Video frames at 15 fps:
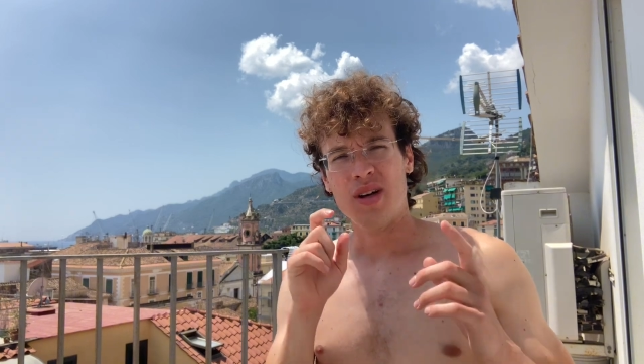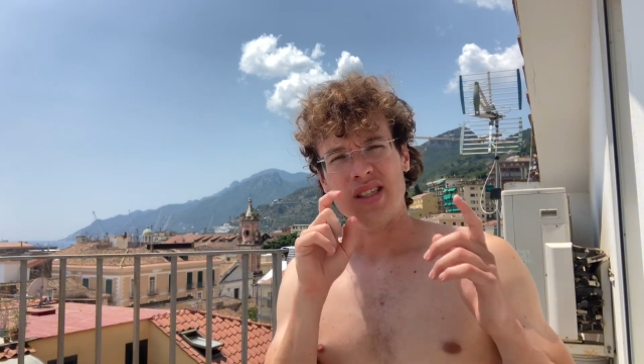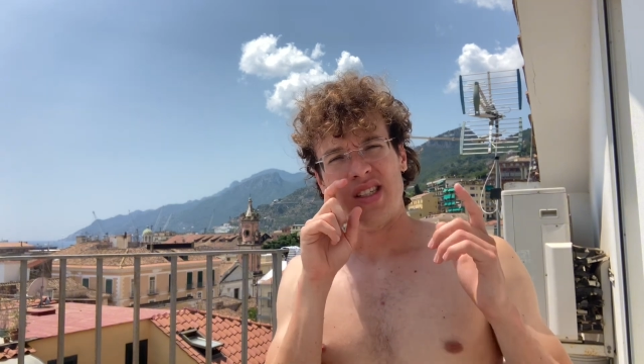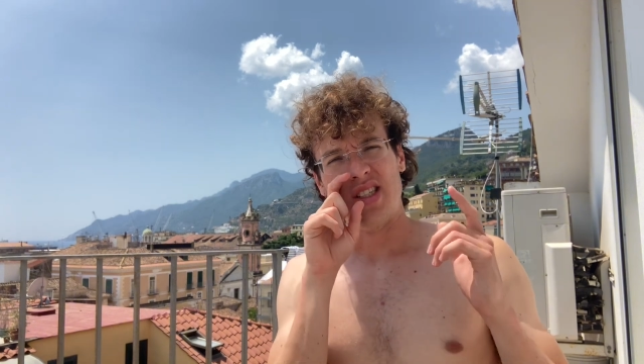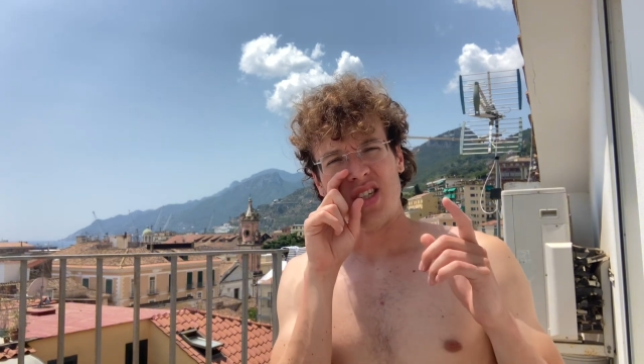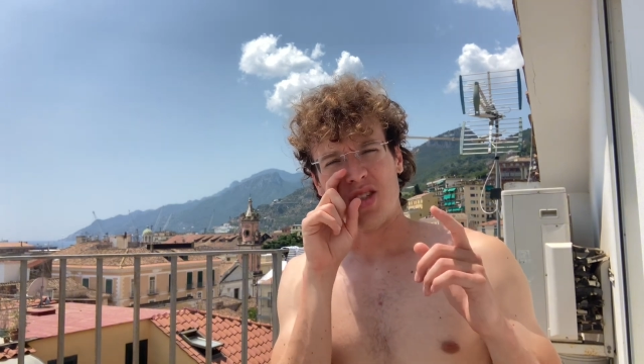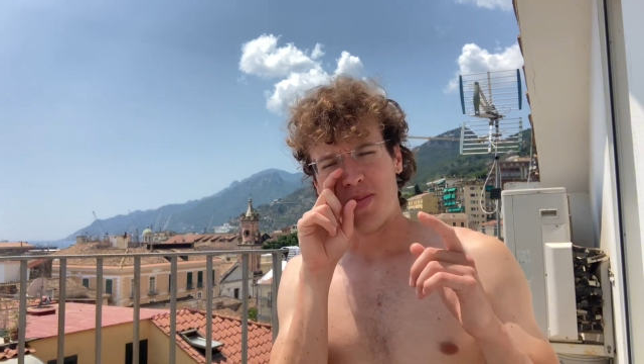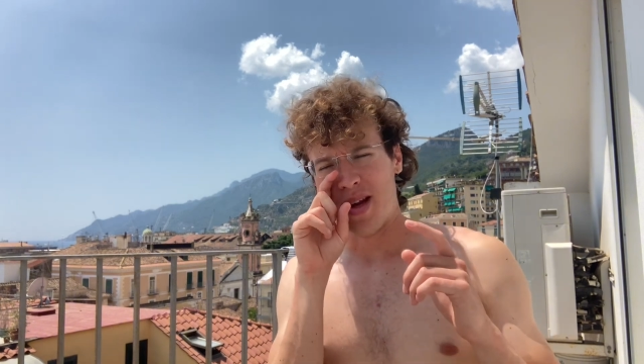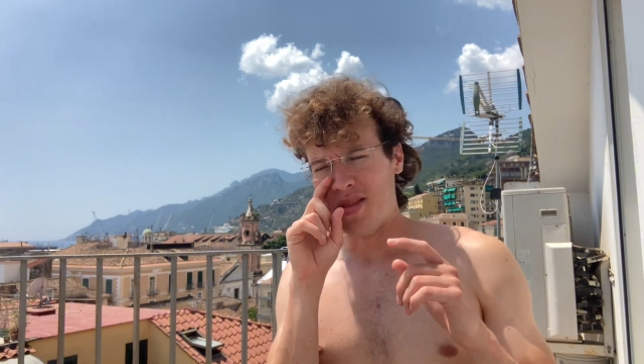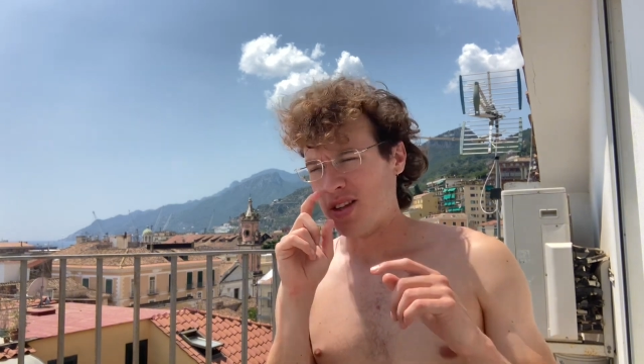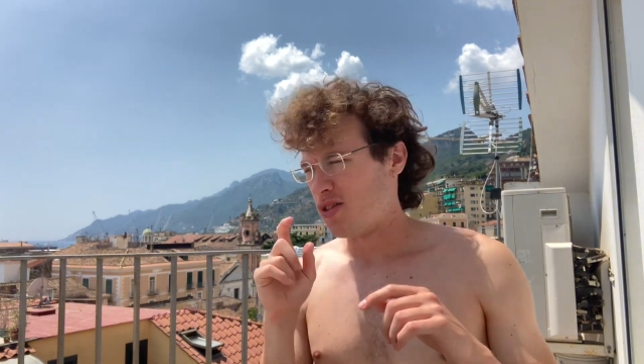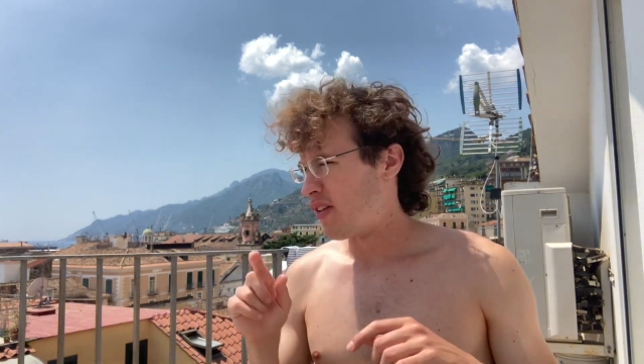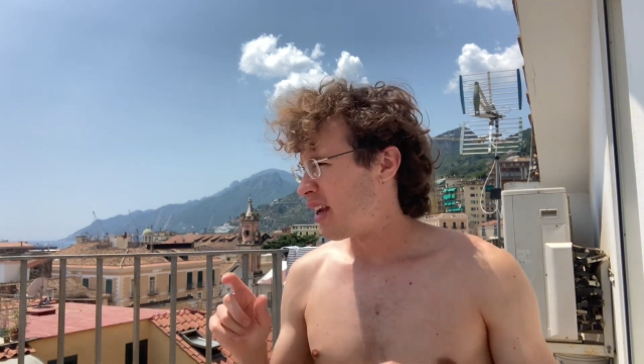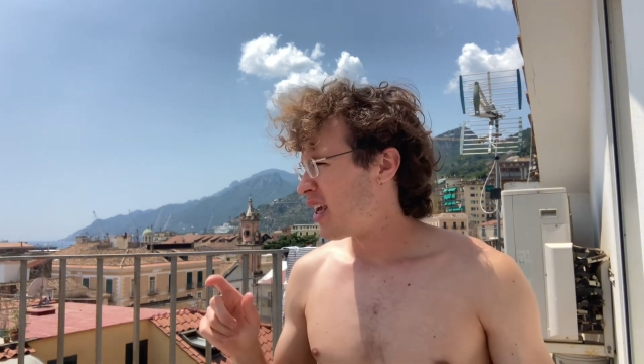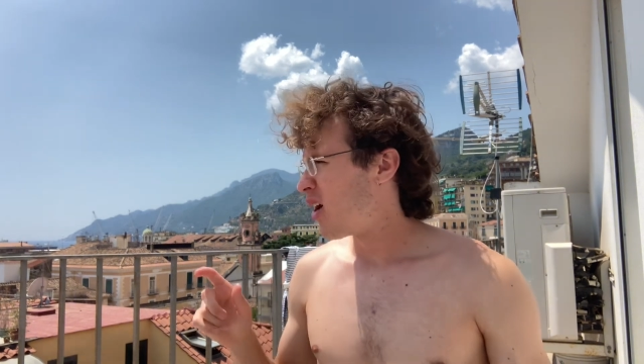It's just me in this
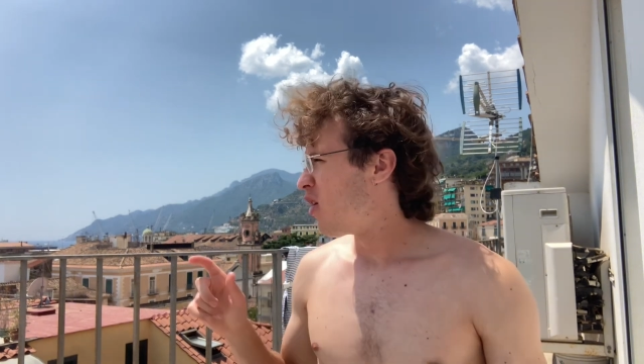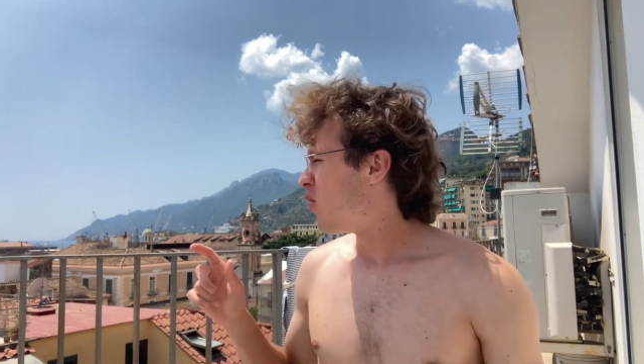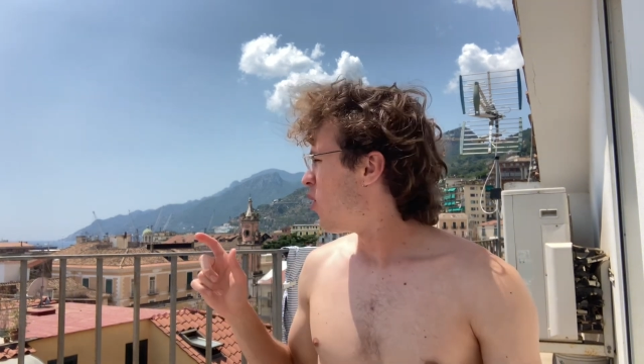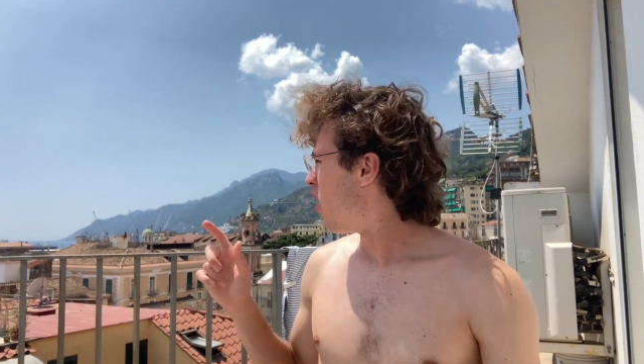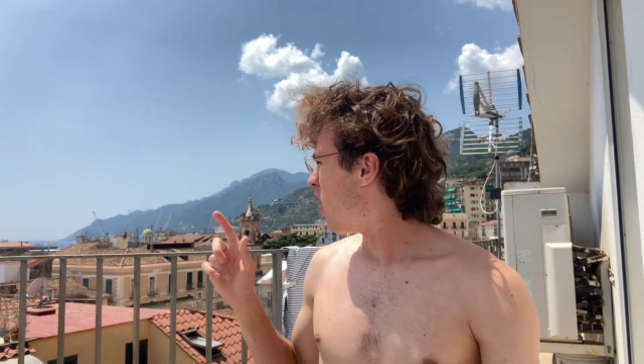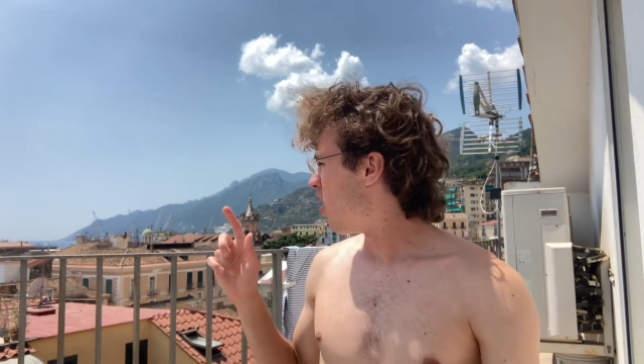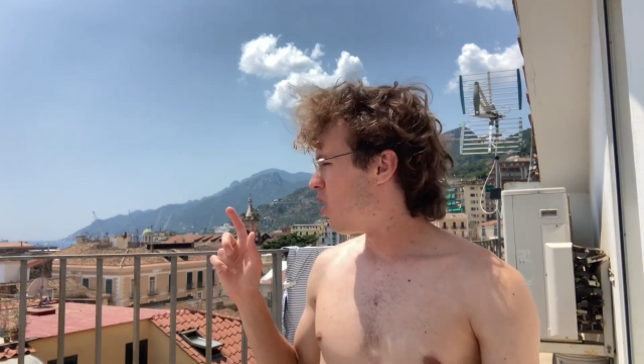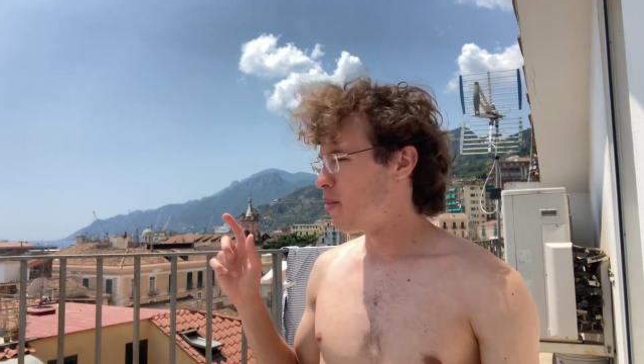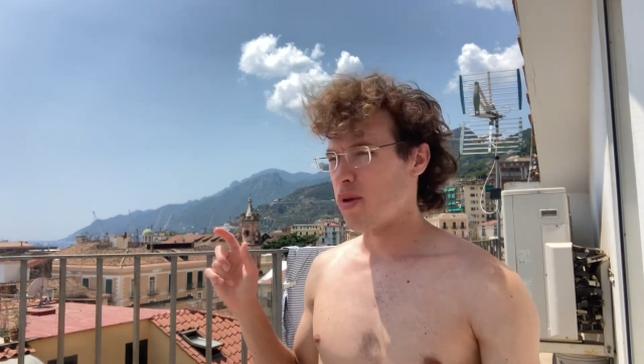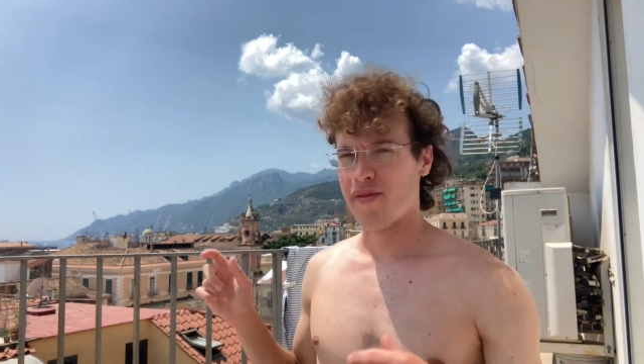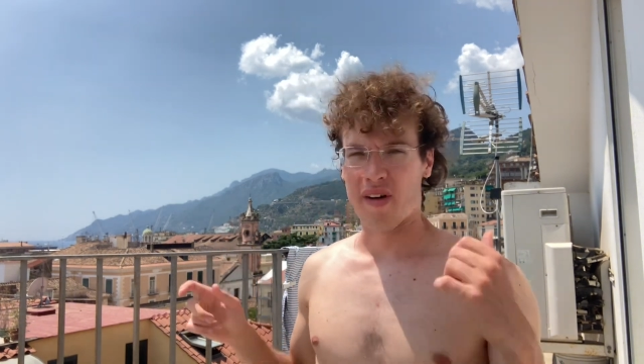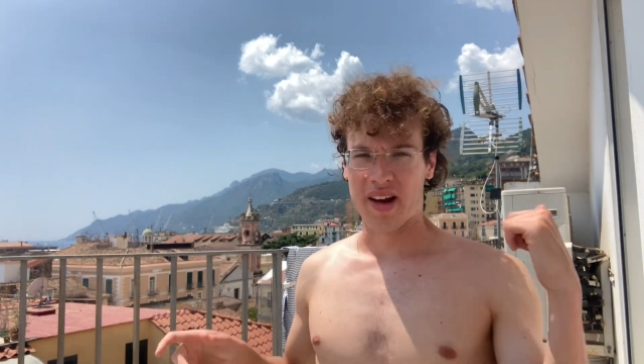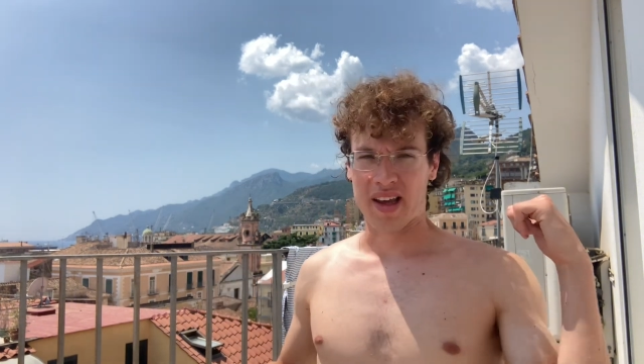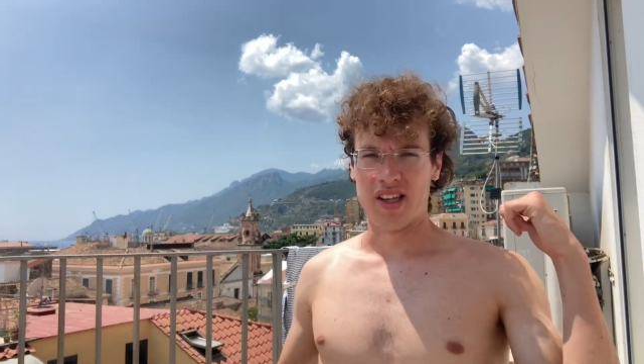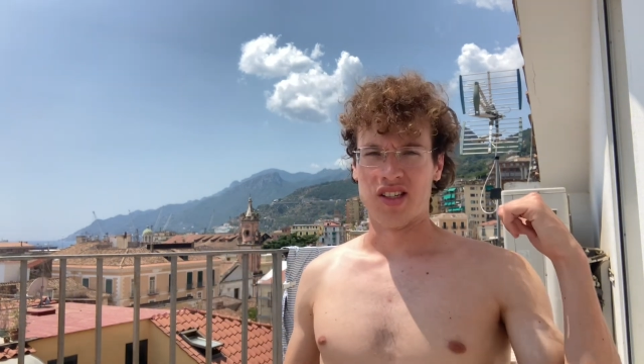video, but
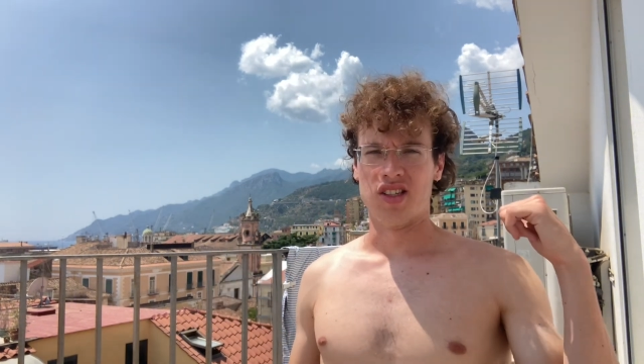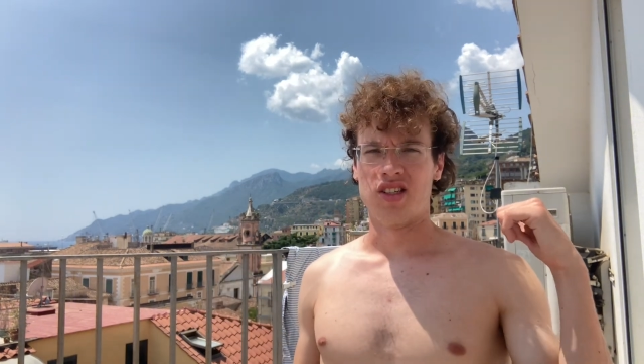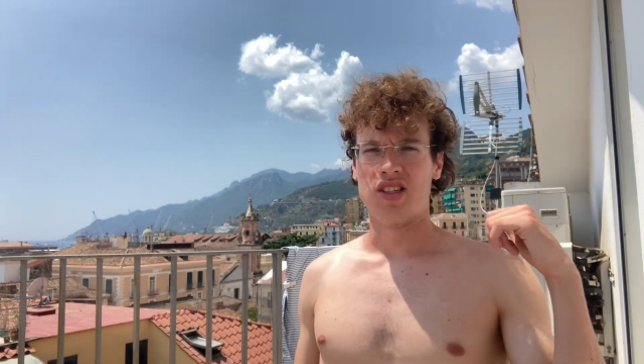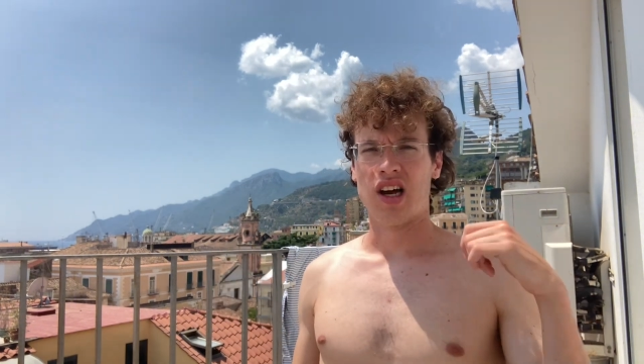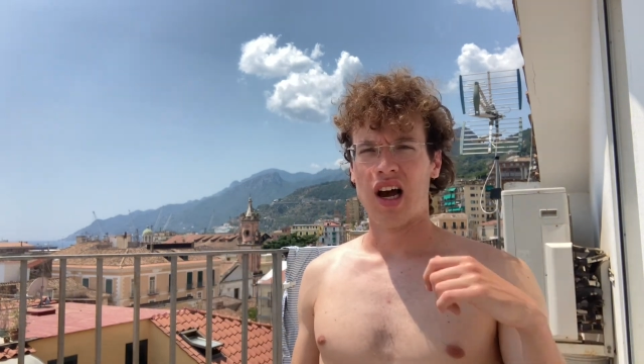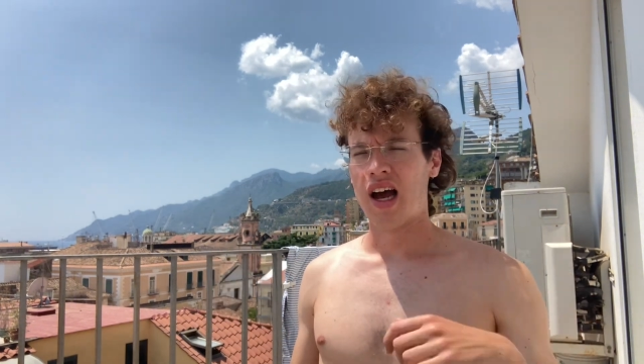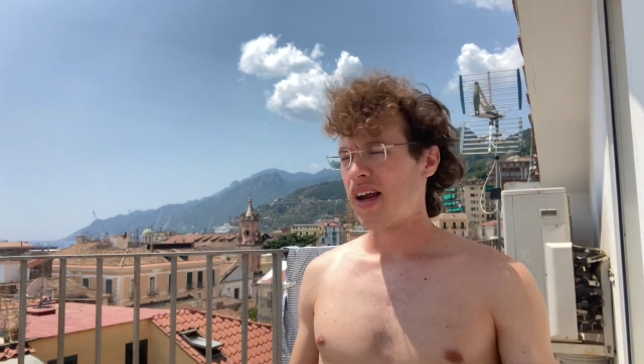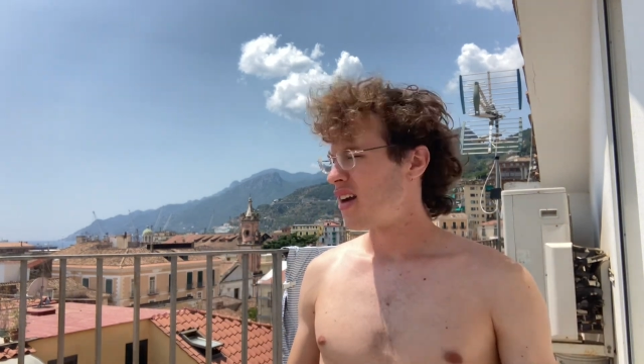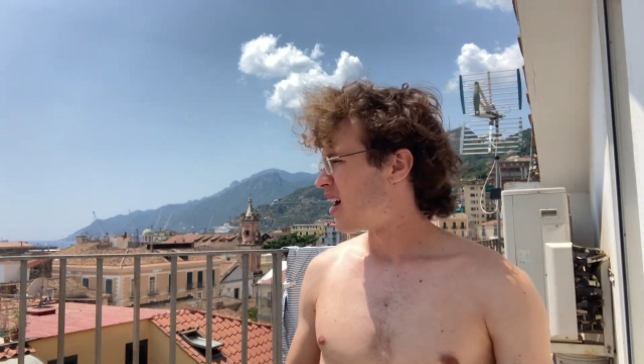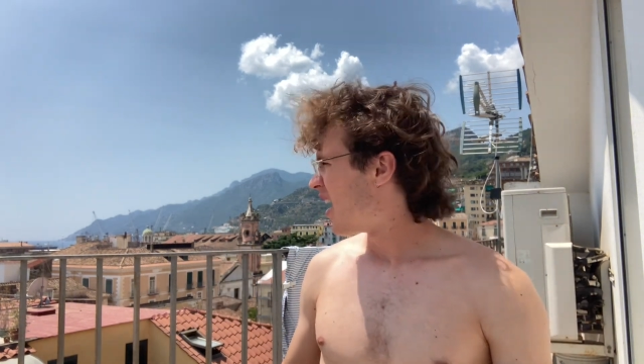Frankie is inside.